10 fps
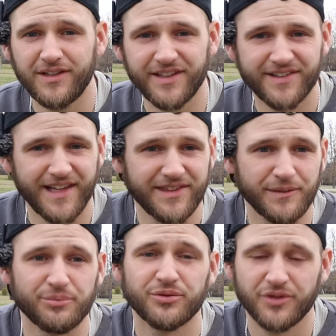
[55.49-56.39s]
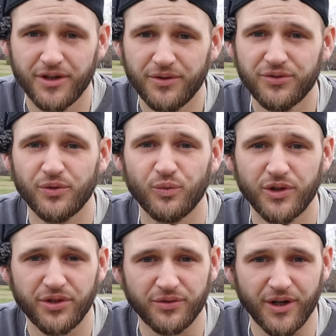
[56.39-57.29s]
a disc that the pros
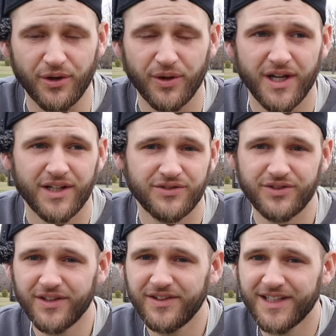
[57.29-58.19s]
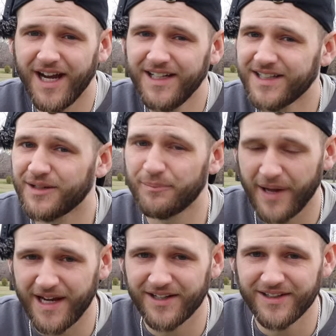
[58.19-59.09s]
would throw just to kind of
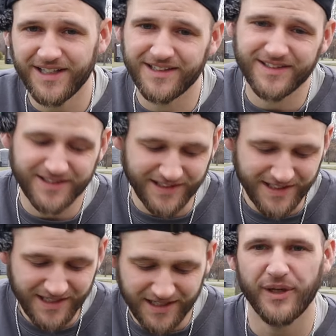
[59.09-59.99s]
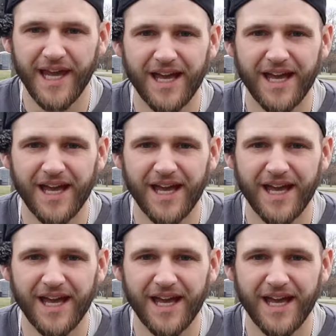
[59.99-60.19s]
compare and see, we